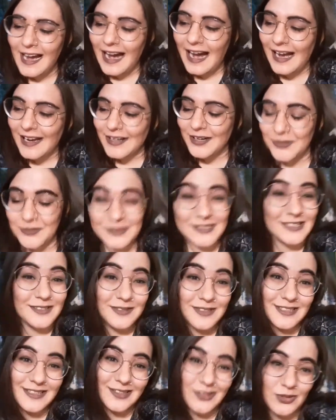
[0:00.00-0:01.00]
I got really,
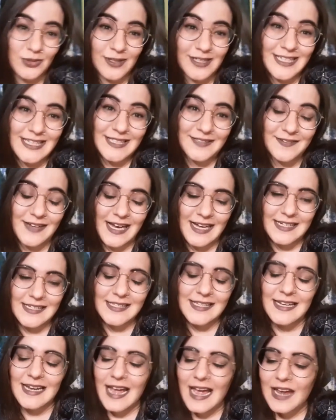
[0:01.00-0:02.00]
really annoyed at the fact
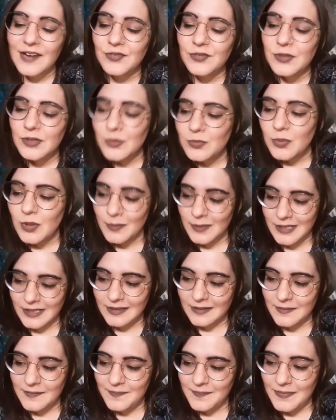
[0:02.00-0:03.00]
that every
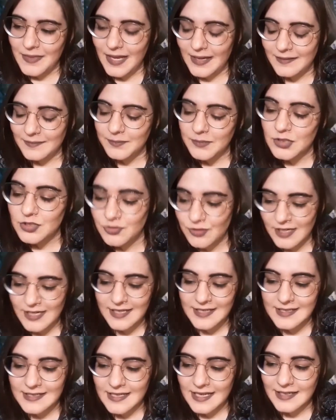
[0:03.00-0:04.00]
woman that
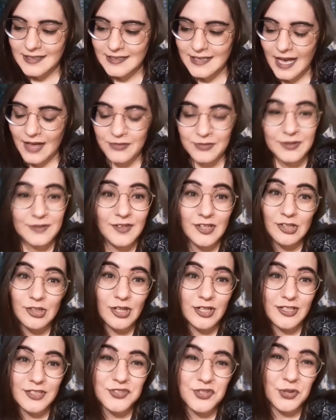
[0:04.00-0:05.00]
portrays Catherine of
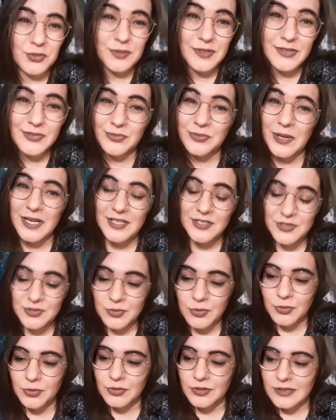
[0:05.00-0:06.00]
Aragon is always way too
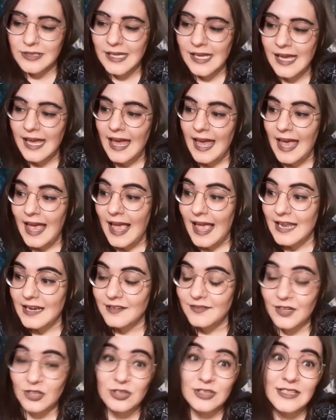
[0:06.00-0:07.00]
old. And I
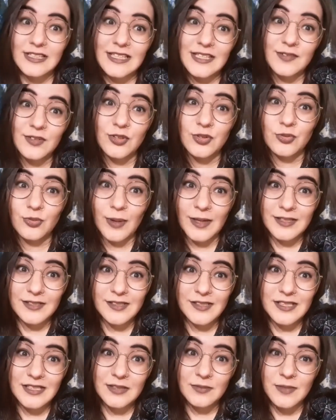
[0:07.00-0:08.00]
found an even greater
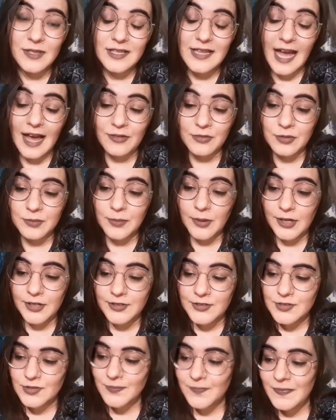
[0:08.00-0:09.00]
thing with Catherine Parr.
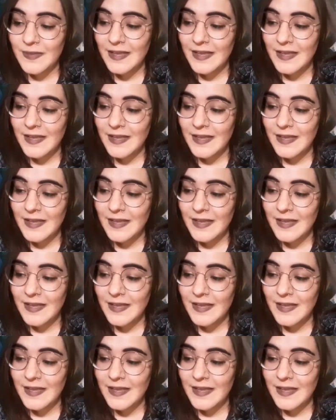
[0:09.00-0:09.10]
So